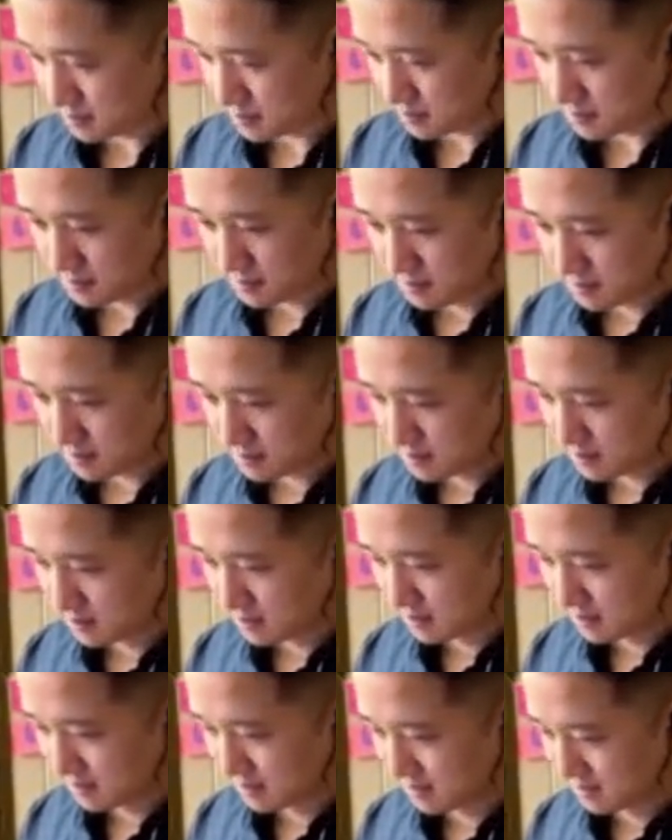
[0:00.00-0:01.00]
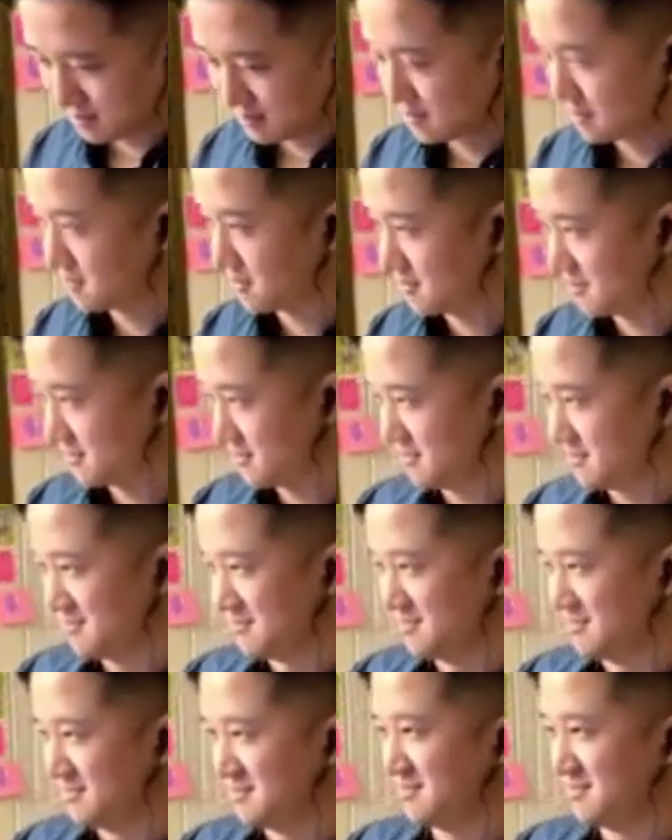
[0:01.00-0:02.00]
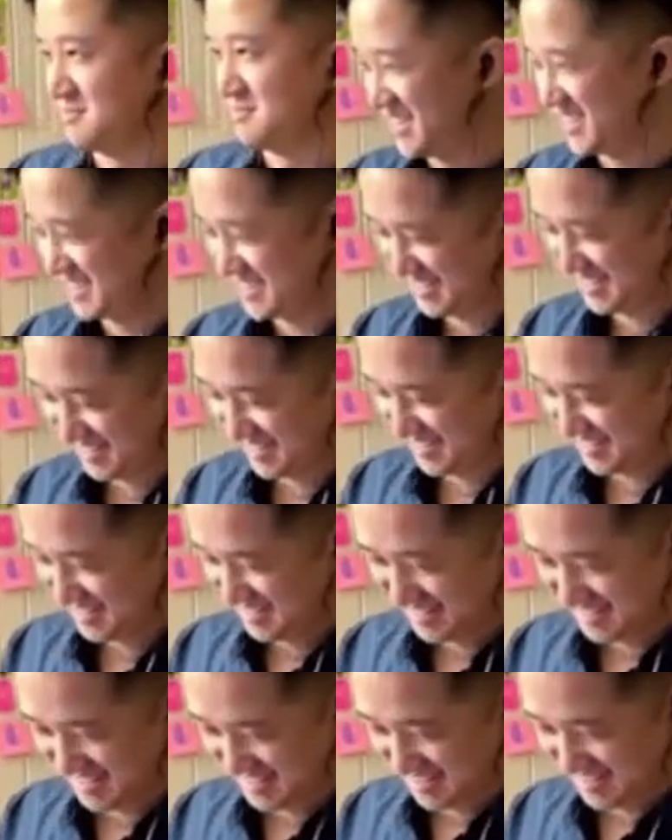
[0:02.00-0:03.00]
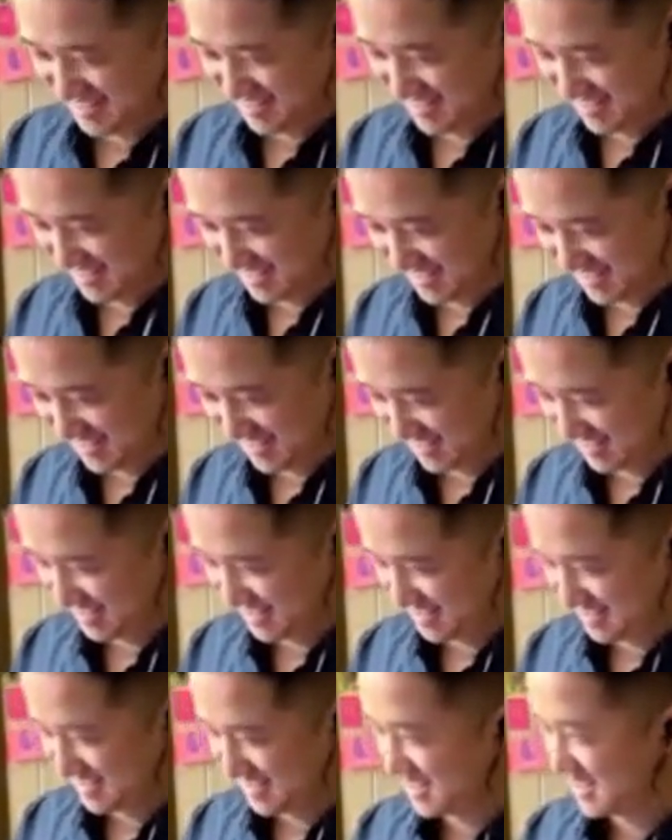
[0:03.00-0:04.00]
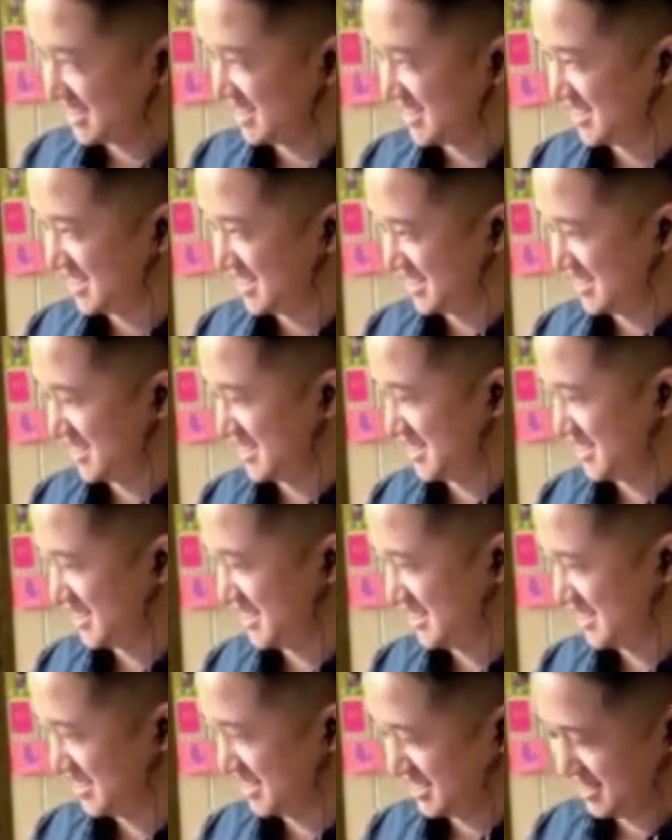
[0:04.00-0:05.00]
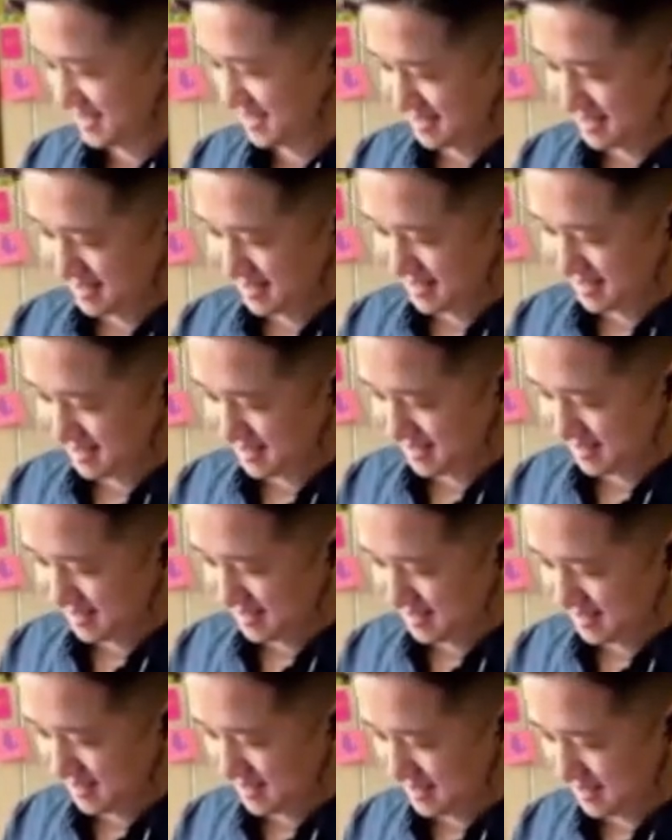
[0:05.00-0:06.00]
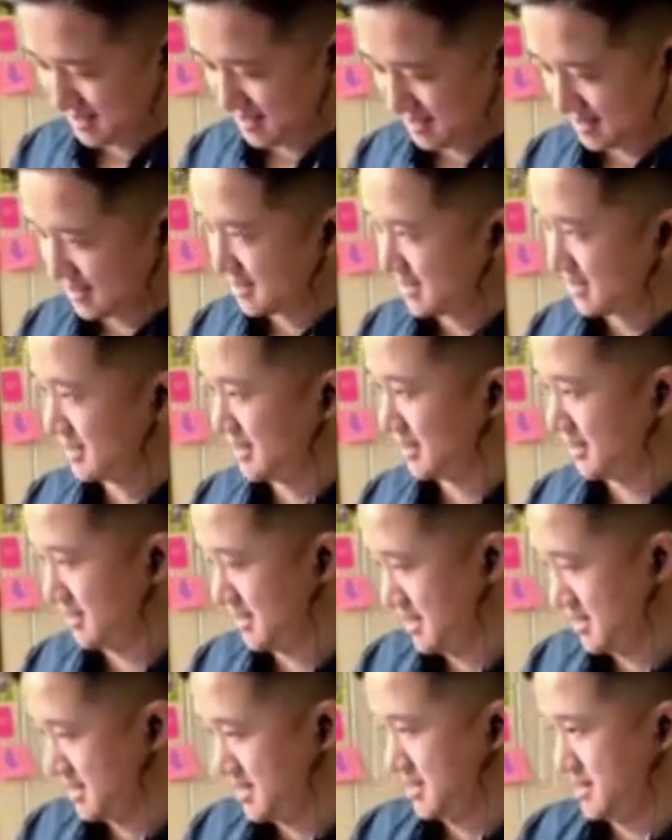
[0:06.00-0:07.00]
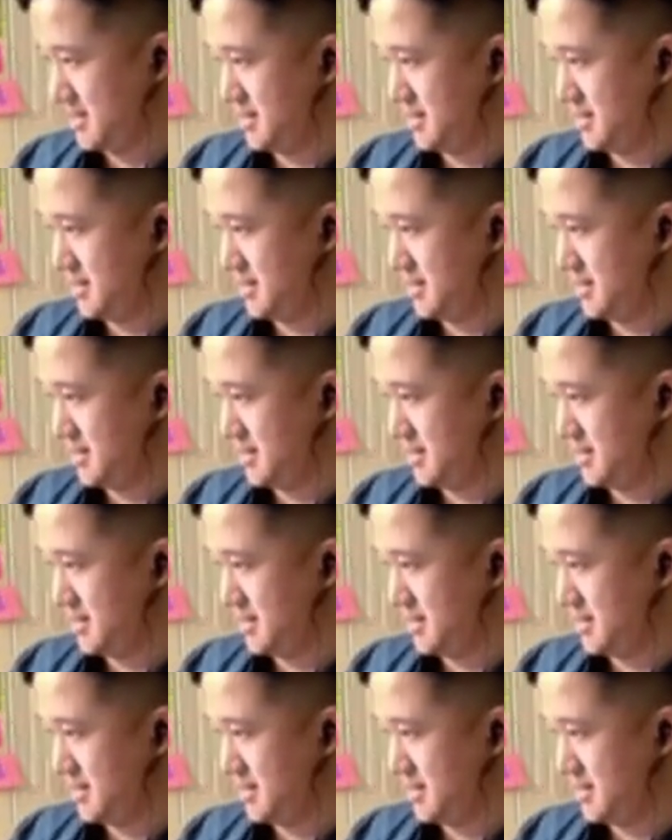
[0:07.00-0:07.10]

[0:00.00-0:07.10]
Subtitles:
[no speech]